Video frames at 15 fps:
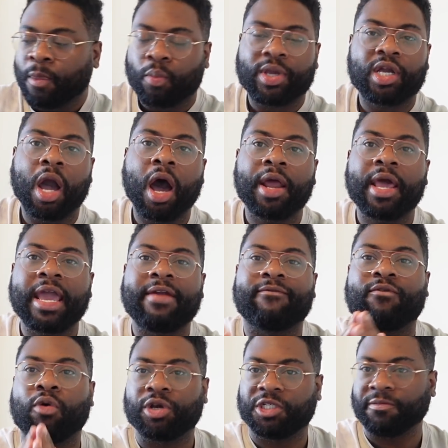we got a
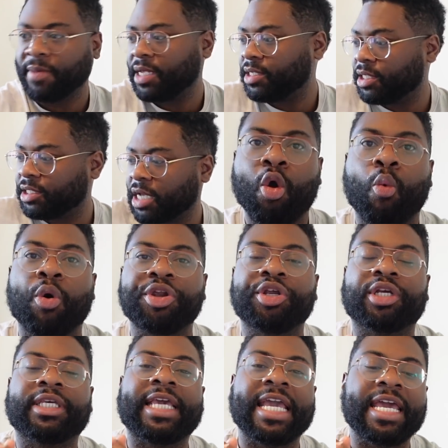voice message when
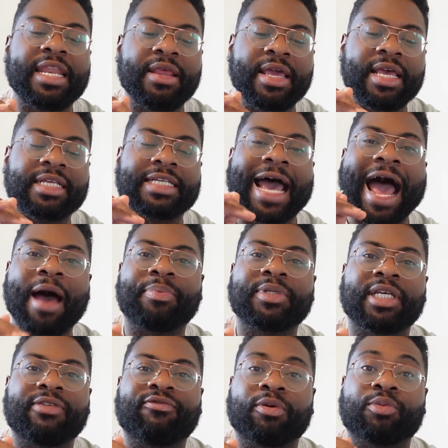your kid is
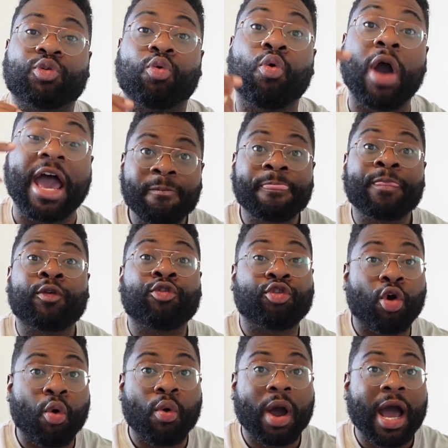absent from school.
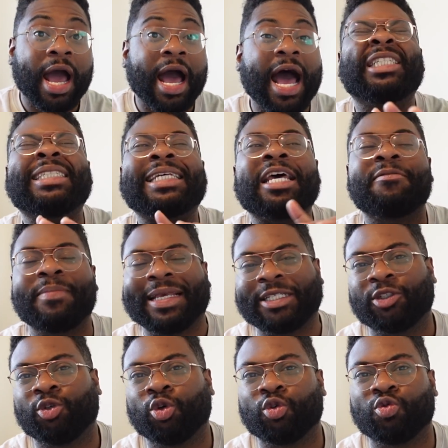So sent
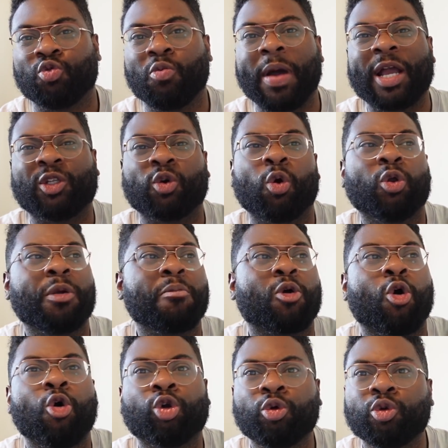Mason to his room. I told him
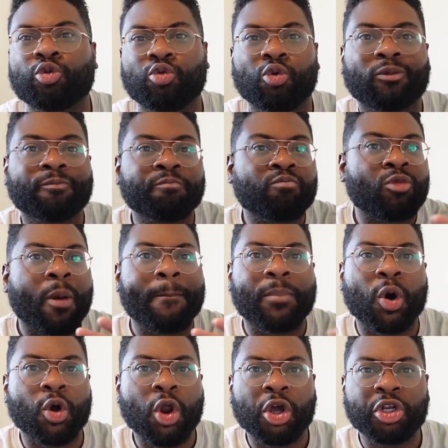go to his room,
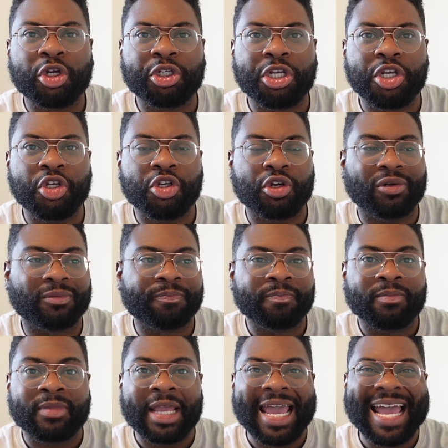put on your t-shirt,
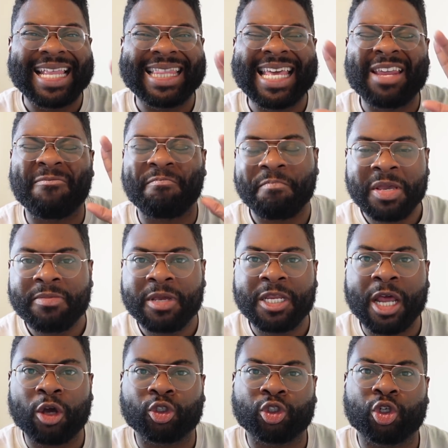and then meet me
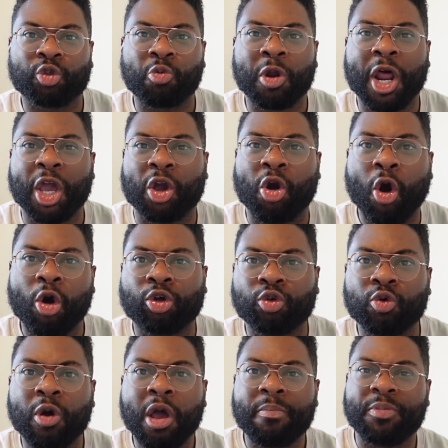downstairs when I call
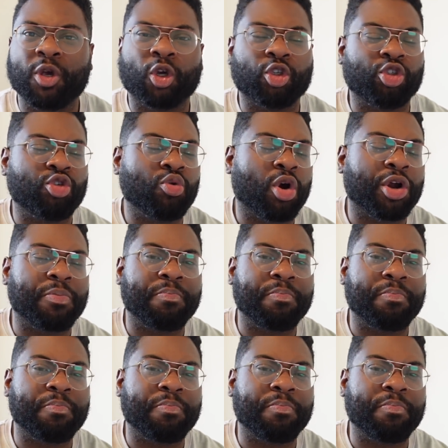you because you are in